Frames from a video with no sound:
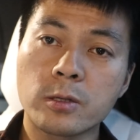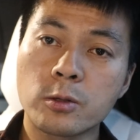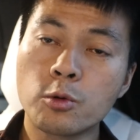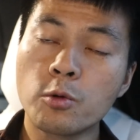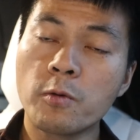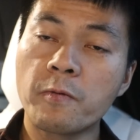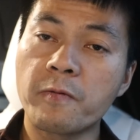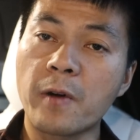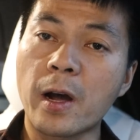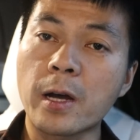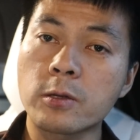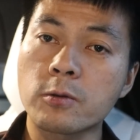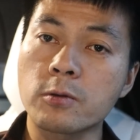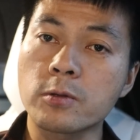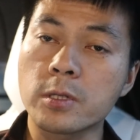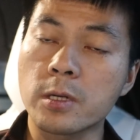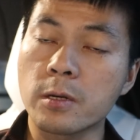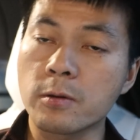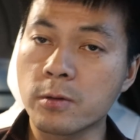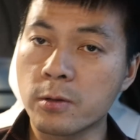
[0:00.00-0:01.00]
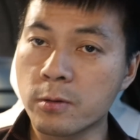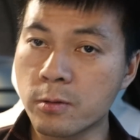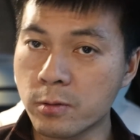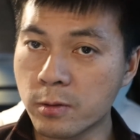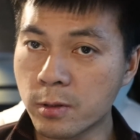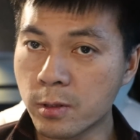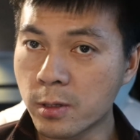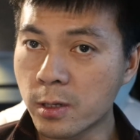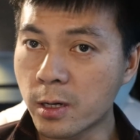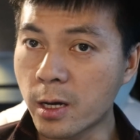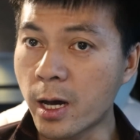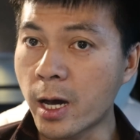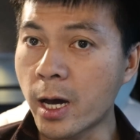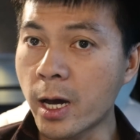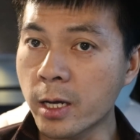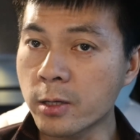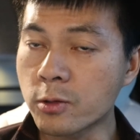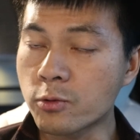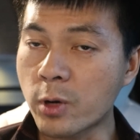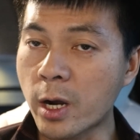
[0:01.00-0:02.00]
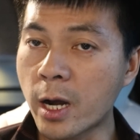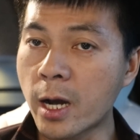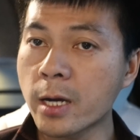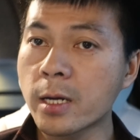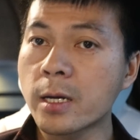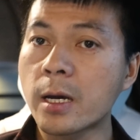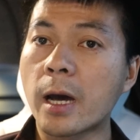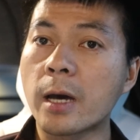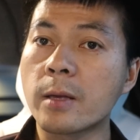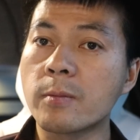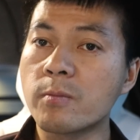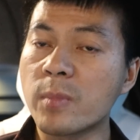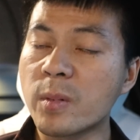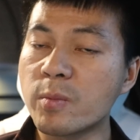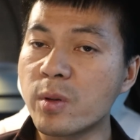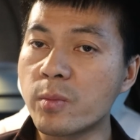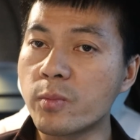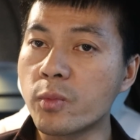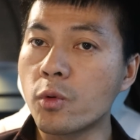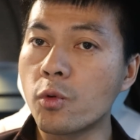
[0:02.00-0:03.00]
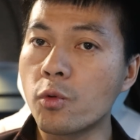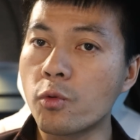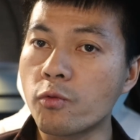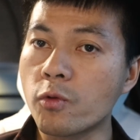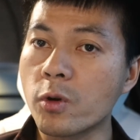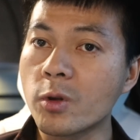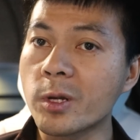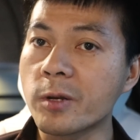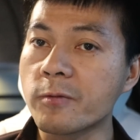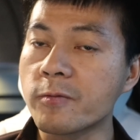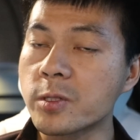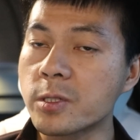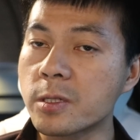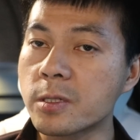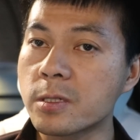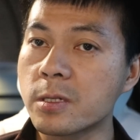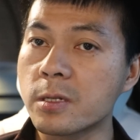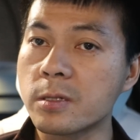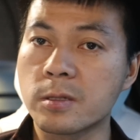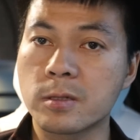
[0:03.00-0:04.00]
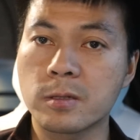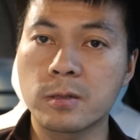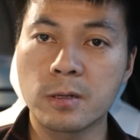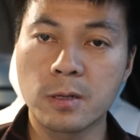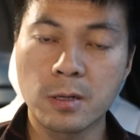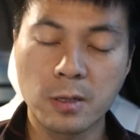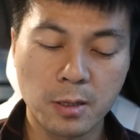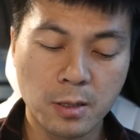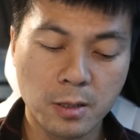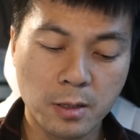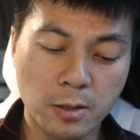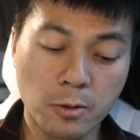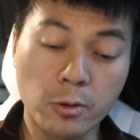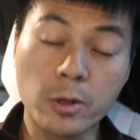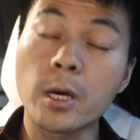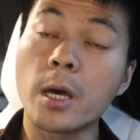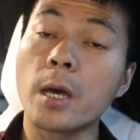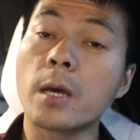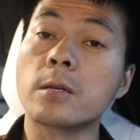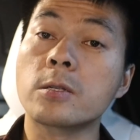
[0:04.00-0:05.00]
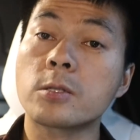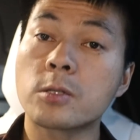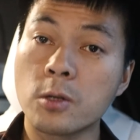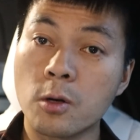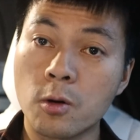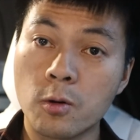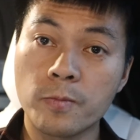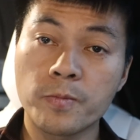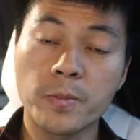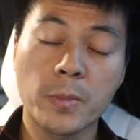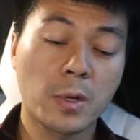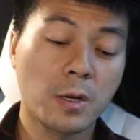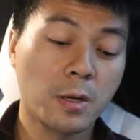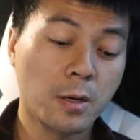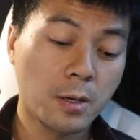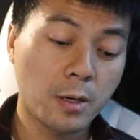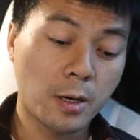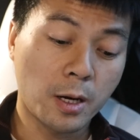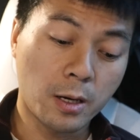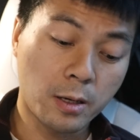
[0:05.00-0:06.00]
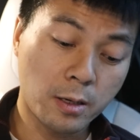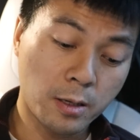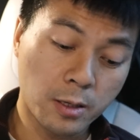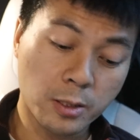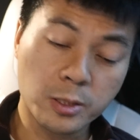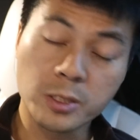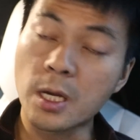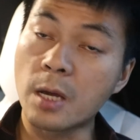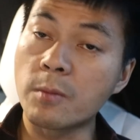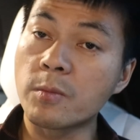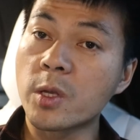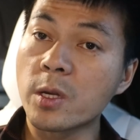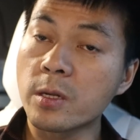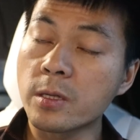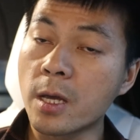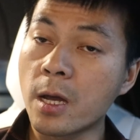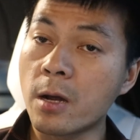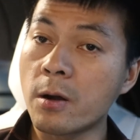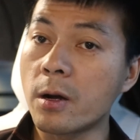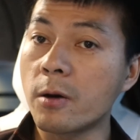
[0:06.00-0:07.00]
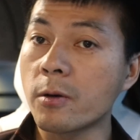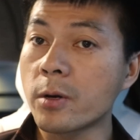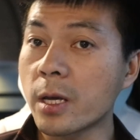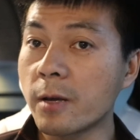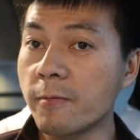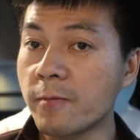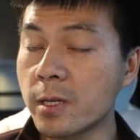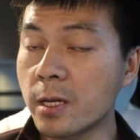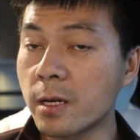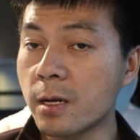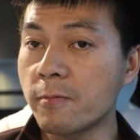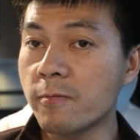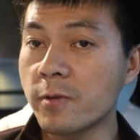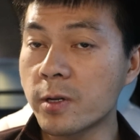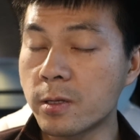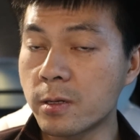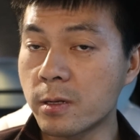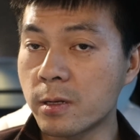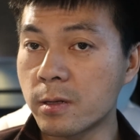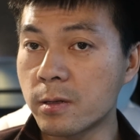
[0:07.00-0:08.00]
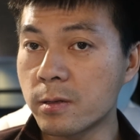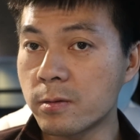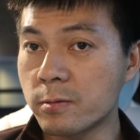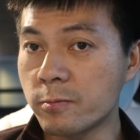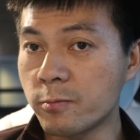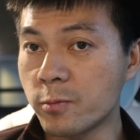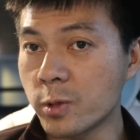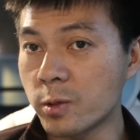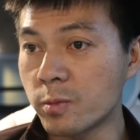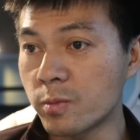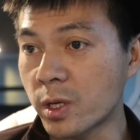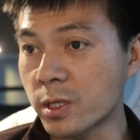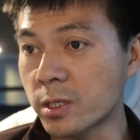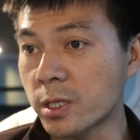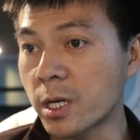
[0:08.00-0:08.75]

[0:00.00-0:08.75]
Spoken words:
two factors here, high drag and maybe poor rolling resistance. Okay, so same thing there. Okay, with my